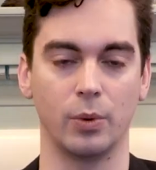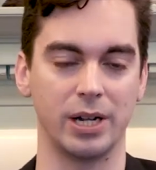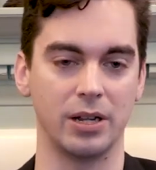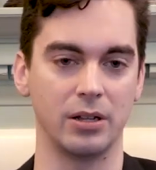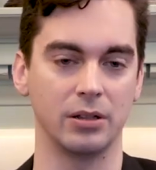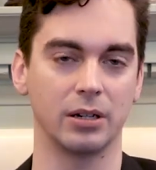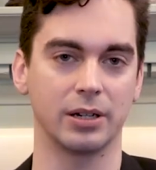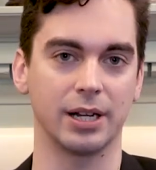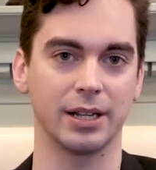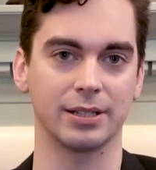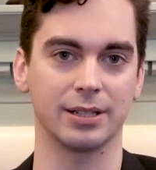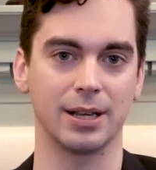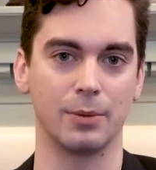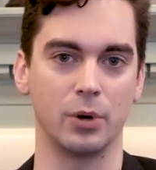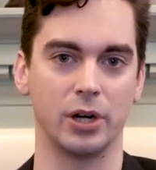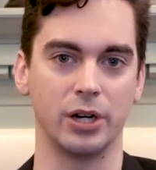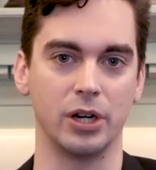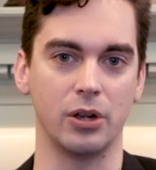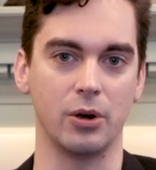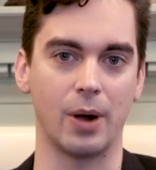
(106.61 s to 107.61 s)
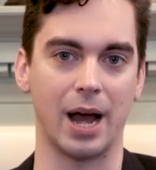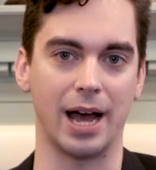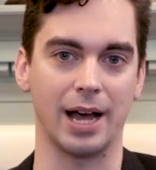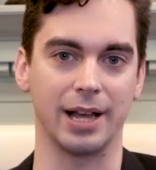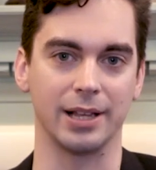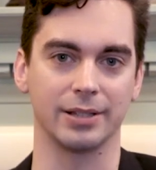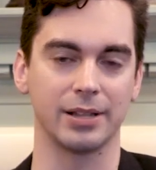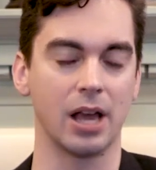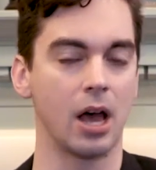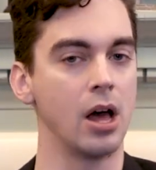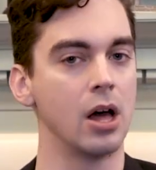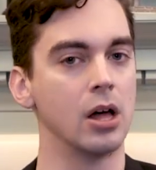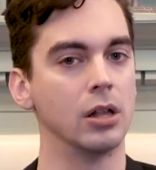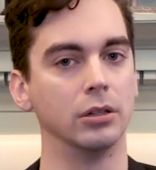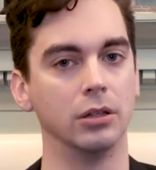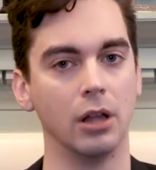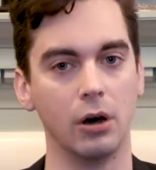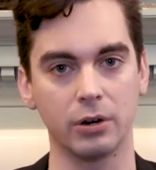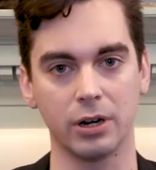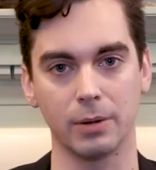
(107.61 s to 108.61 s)
when you look at someone who has
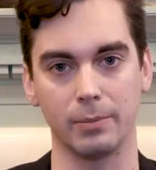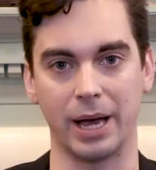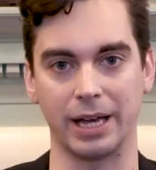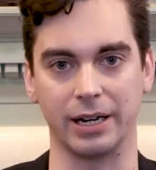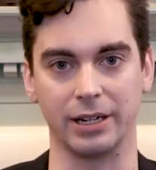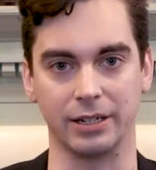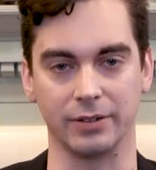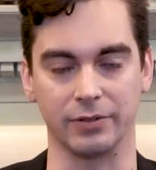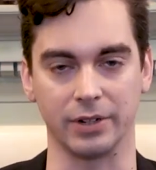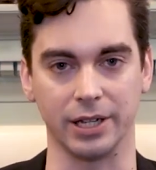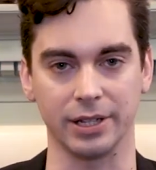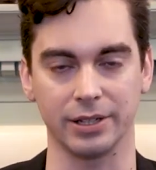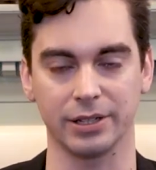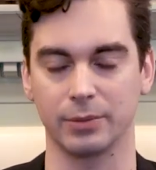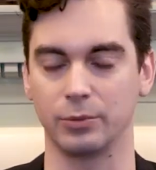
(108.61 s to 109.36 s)
low competitiveness,